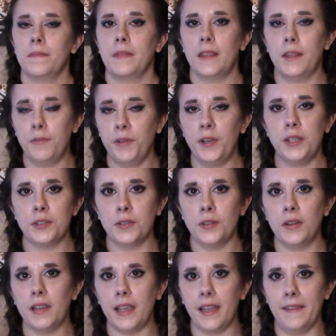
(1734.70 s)
the finished
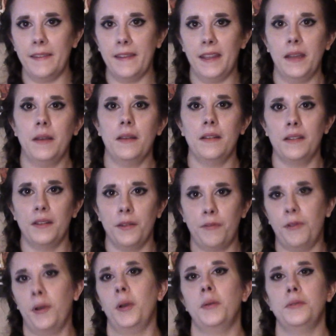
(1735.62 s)
look and then the
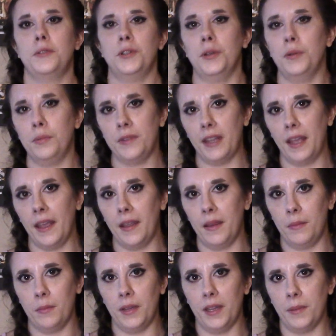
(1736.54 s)
photo shoot
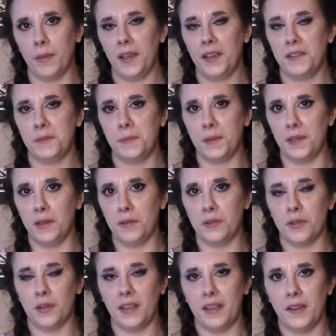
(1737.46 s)
that me and my husband
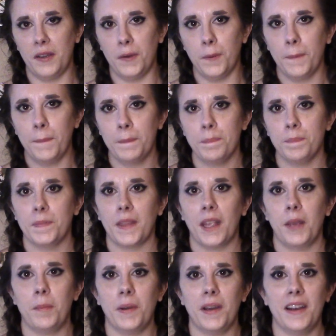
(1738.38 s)
usually do.
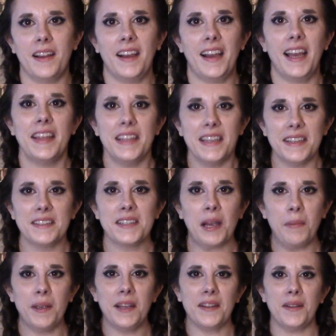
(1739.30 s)
But I think it's coming